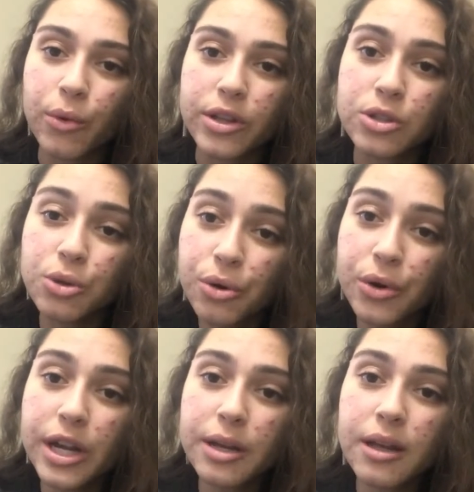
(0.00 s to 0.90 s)
with
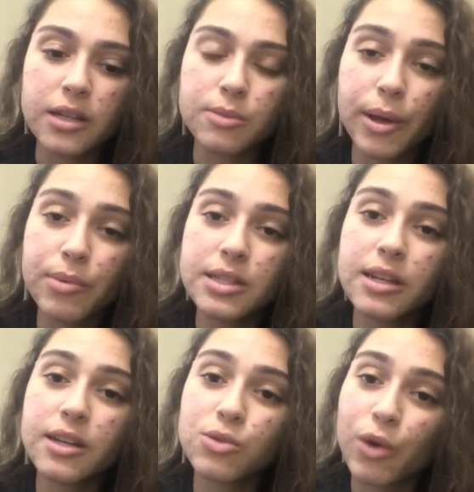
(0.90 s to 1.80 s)
tutoring because
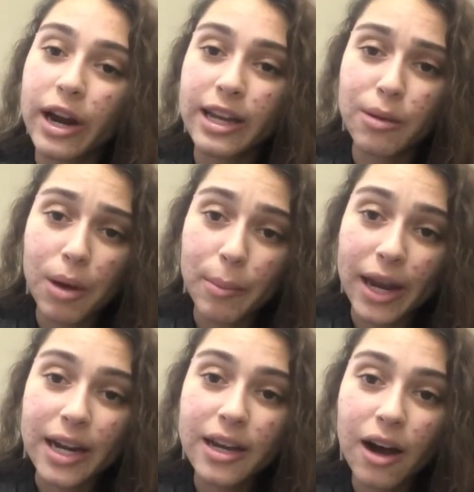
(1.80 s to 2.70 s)
babysitting is where I get my
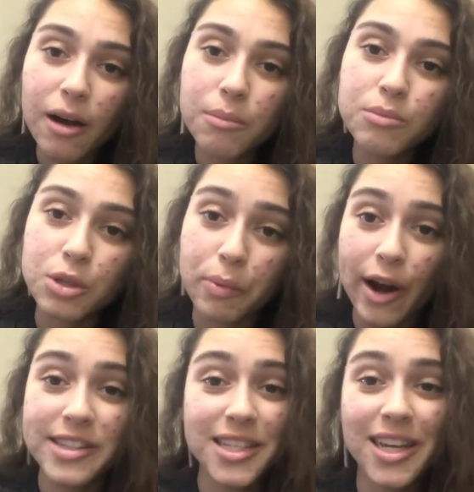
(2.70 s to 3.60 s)
main income,
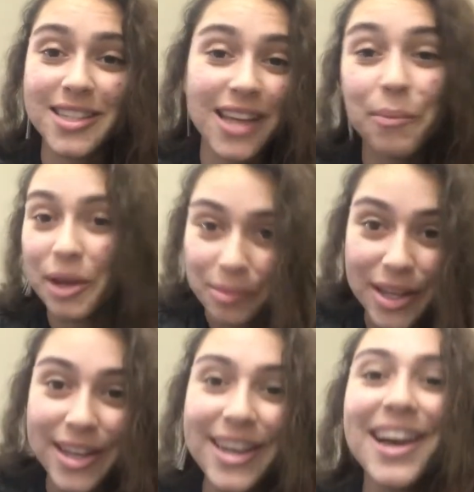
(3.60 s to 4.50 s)
surprising as that may
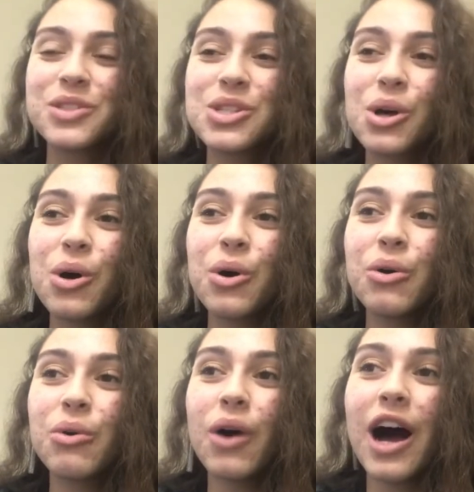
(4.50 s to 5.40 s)
be. And
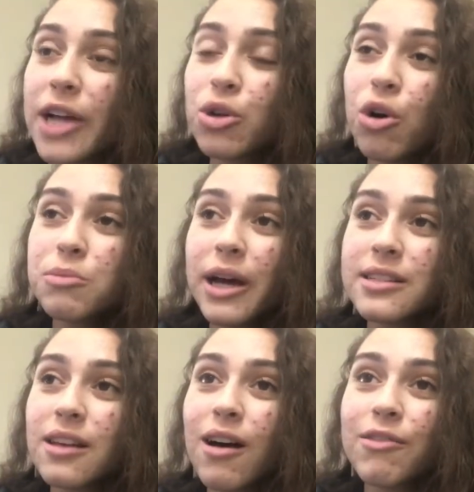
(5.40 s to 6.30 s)
so I told
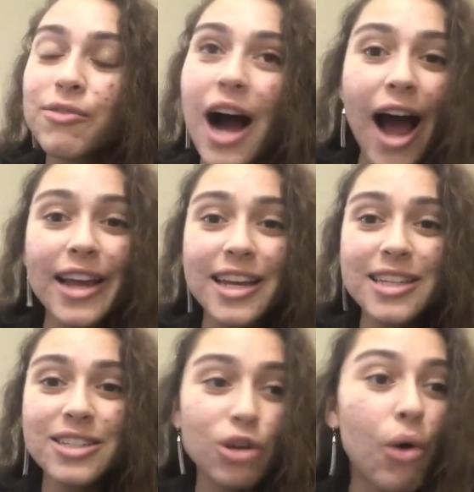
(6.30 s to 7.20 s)
myself I
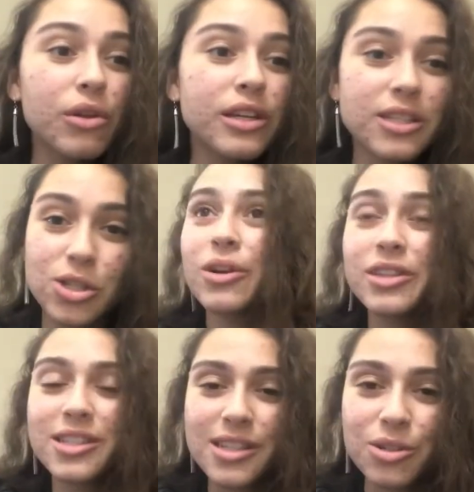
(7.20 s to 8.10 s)
can totally start
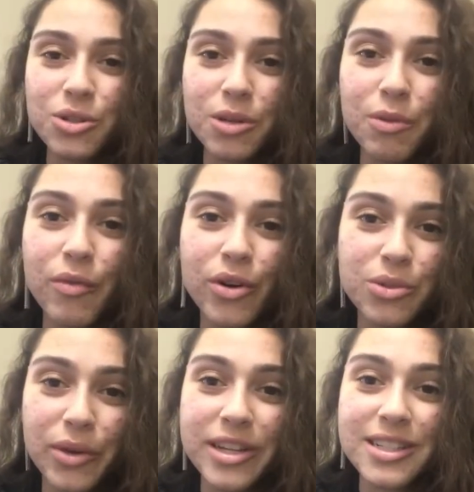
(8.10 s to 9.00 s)
this internship the
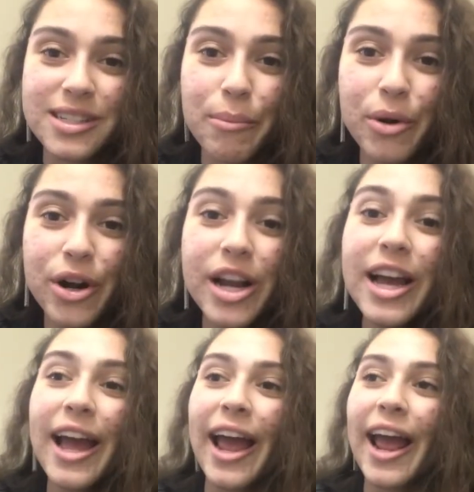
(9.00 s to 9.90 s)
first week of December
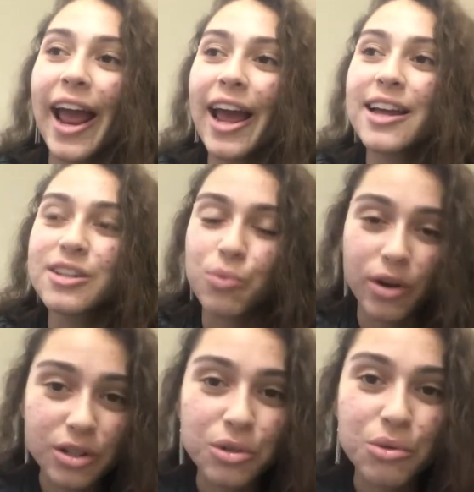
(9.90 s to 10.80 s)
and
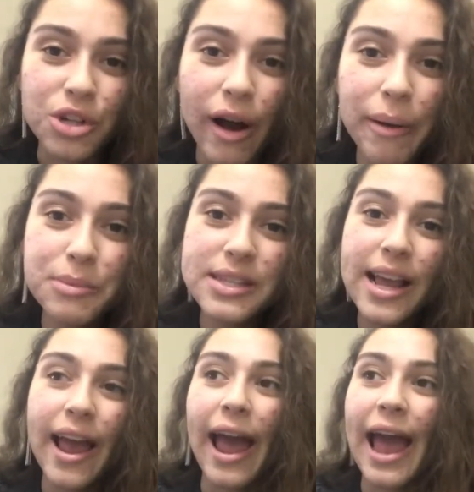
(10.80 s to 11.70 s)
work two jobs
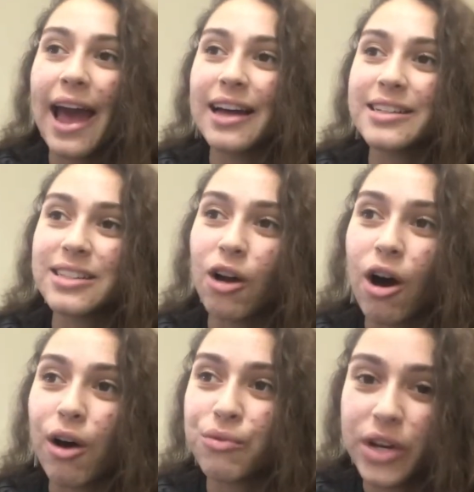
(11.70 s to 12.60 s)
and
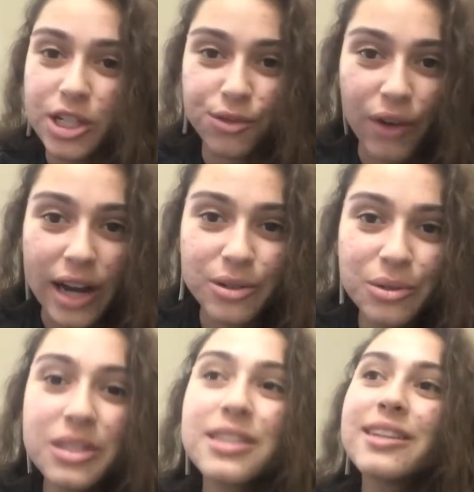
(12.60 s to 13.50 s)
finish
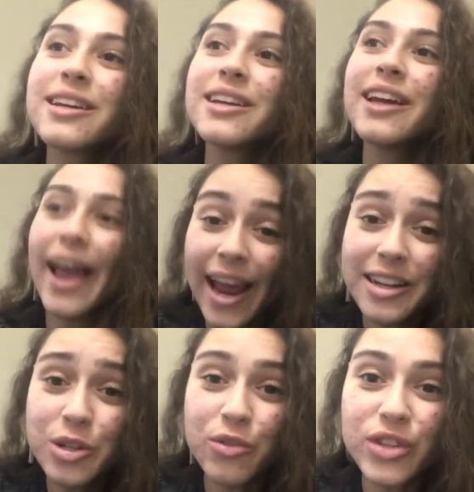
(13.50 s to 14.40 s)
finals
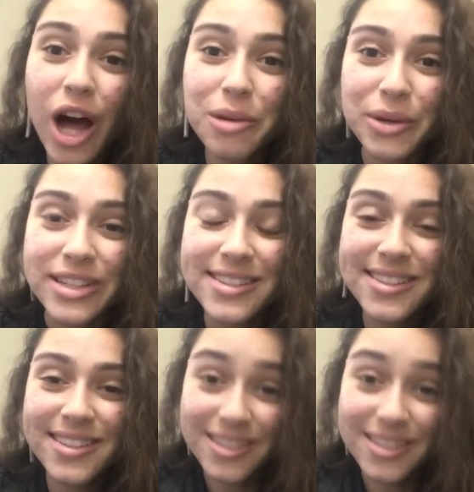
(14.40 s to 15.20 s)
and do Vlogmas.